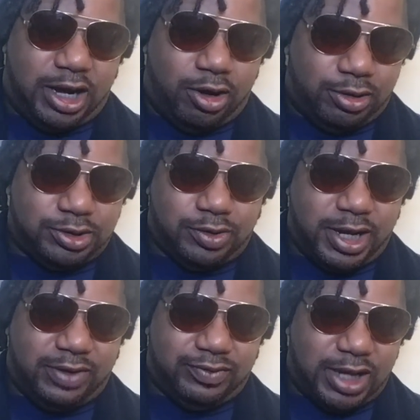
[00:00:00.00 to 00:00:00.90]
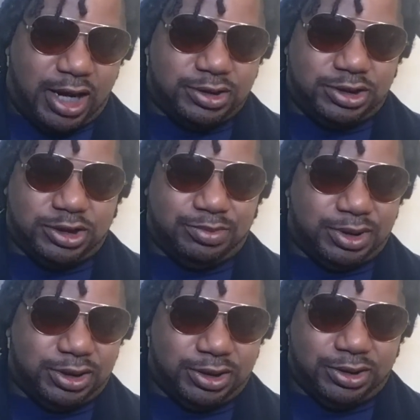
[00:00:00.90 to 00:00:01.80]
I also have locks just
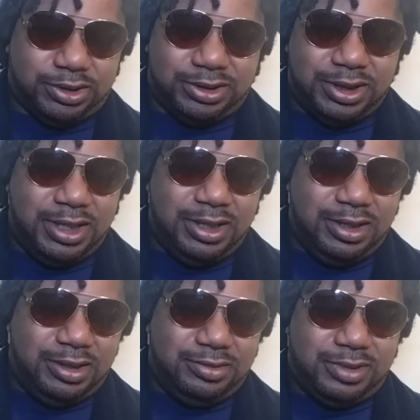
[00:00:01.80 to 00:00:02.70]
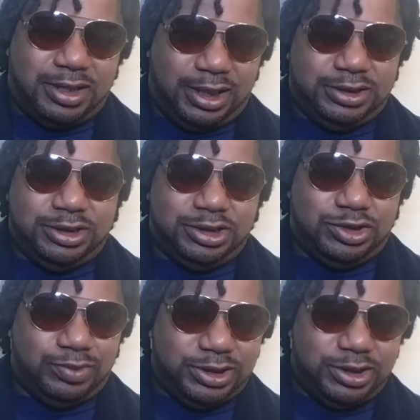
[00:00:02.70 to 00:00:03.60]
because I like to
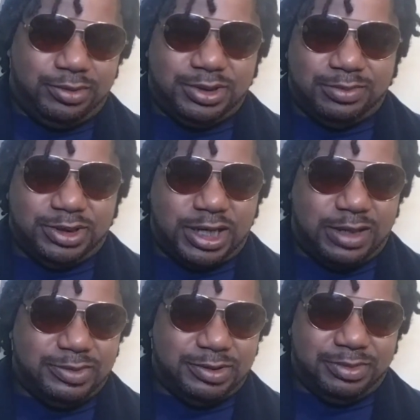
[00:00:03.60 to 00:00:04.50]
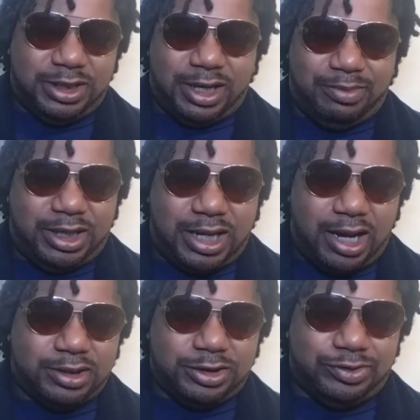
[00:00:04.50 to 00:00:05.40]
just switch it up sometimes and be like my
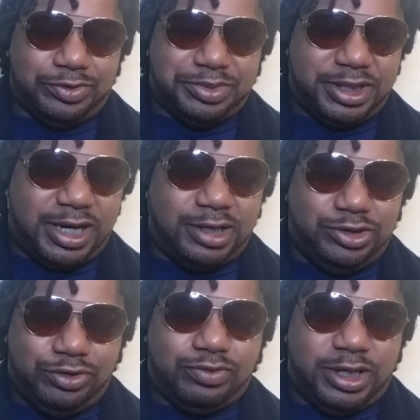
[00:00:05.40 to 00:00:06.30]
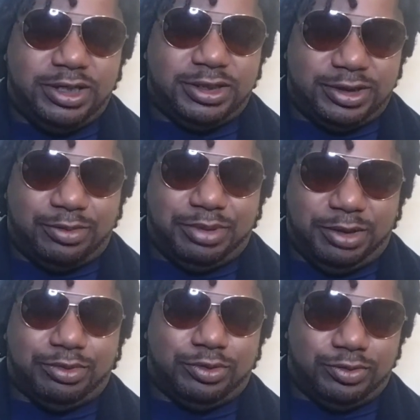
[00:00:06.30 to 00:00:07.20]
locks, you know what I'm saying? I do run into some
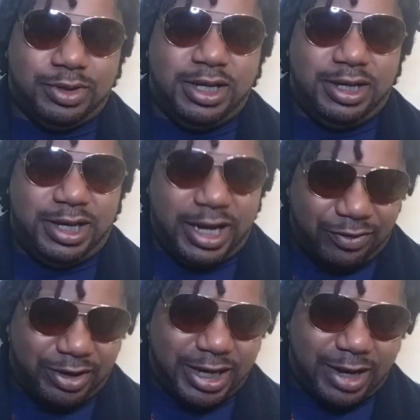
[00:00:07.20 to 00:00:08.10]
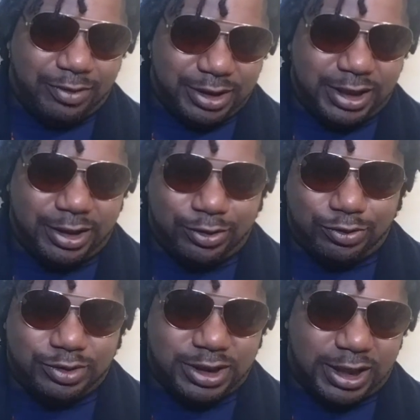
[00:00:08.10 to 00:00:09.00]
people every now and
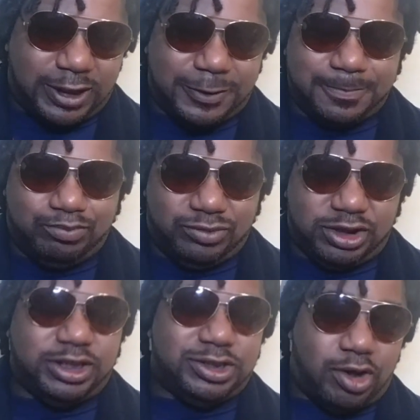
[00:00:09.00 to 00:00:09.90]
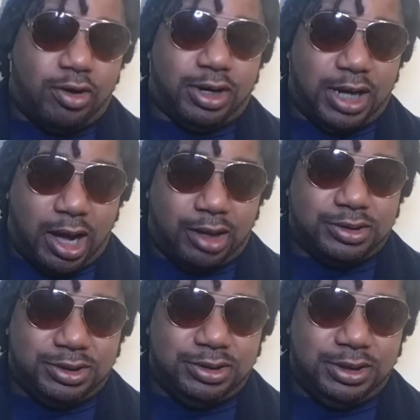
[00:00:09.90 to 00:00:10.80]
then who say these are
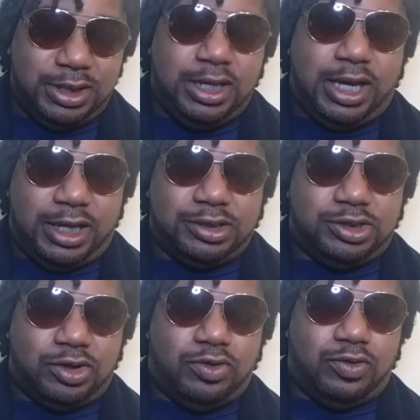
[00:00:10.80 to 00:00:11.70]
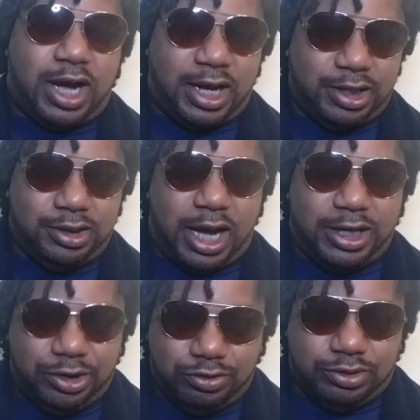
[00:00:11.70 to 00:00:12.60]
locks. And so
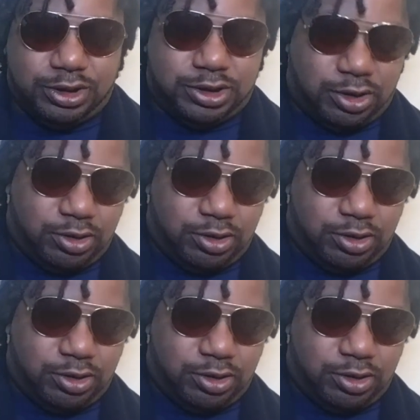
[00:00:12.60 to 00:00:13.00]
I use the